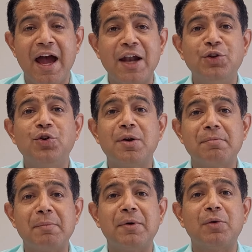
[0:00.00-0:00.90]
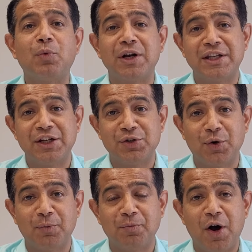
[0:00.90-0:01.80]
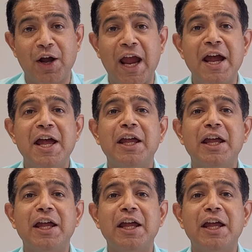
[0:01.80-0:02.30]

And do you remember what they do? Okay,